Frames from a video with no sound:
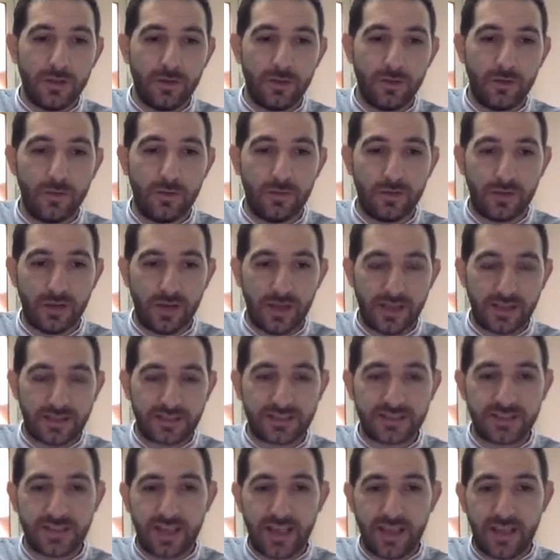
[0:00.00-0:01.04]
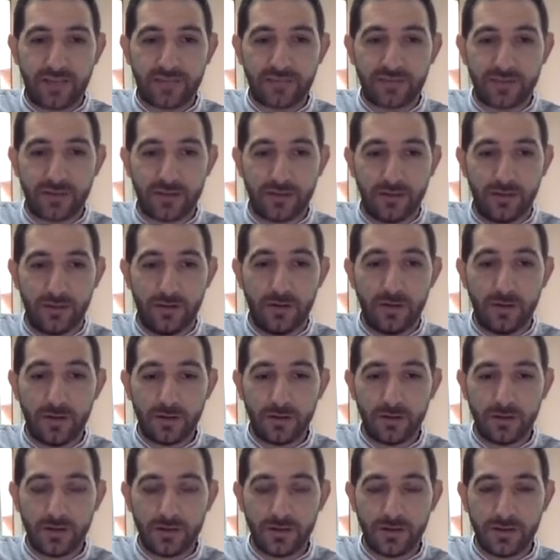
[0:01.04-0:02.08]
or S after R,
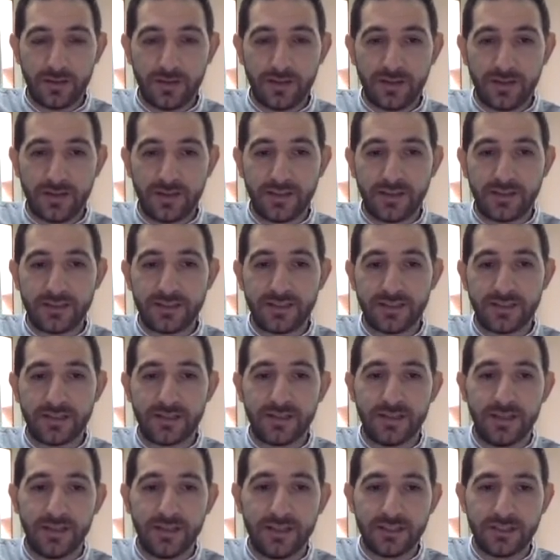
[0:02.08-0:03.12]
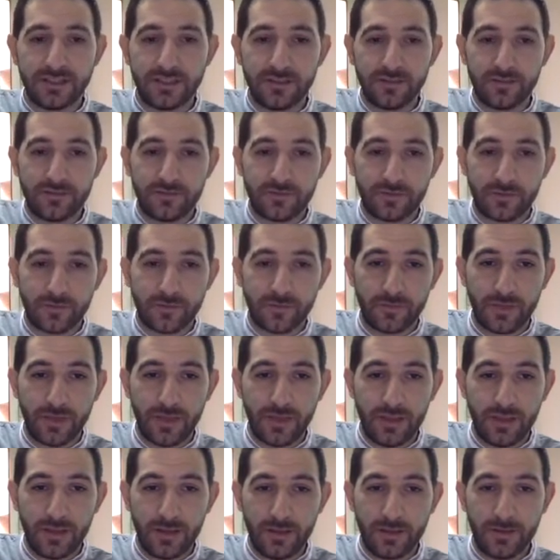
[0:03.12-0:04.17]
is a relation from
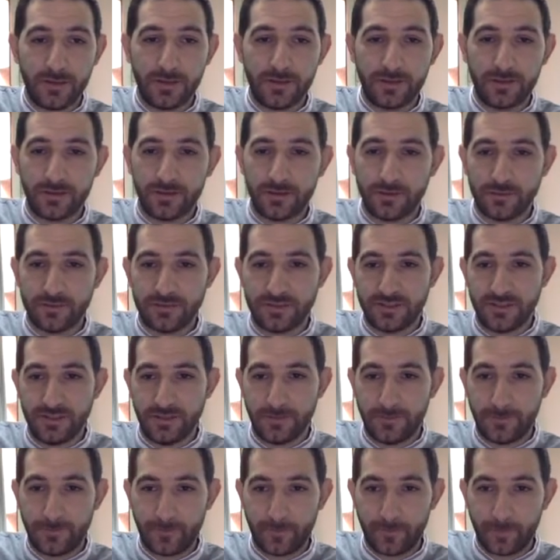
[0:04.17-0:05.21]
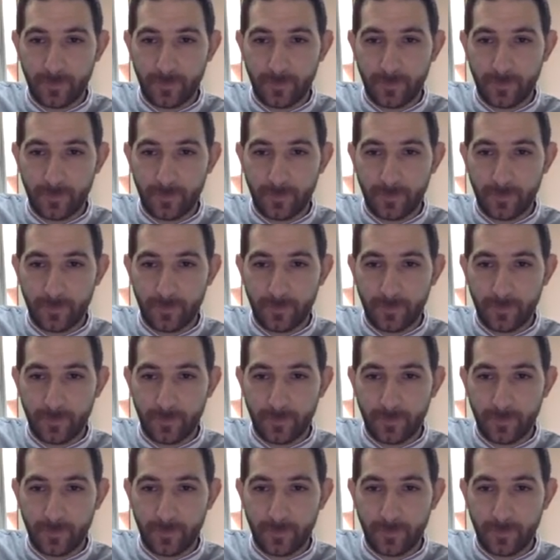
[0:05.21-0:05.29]
A to C.